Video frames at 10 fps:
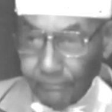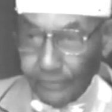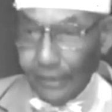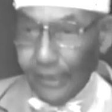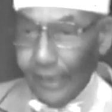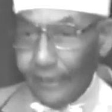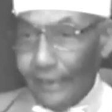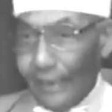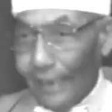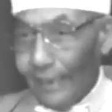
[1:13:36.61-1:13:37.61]

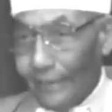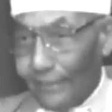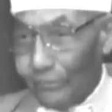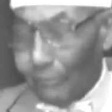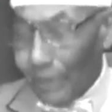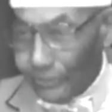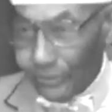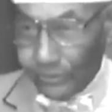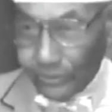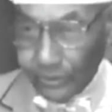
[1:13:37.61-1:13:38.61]
God and his
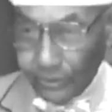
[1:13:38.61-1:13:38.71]
messenger,